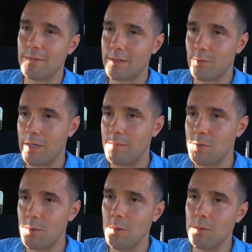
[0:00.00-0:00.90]
like grape
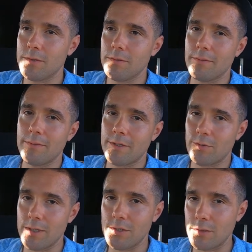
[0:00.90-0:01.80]
juice or like
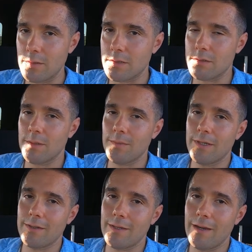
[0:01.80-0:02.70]
green juice or something
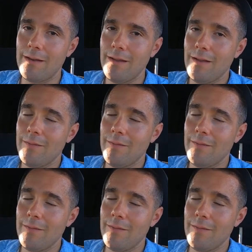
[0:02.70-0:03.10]
like that.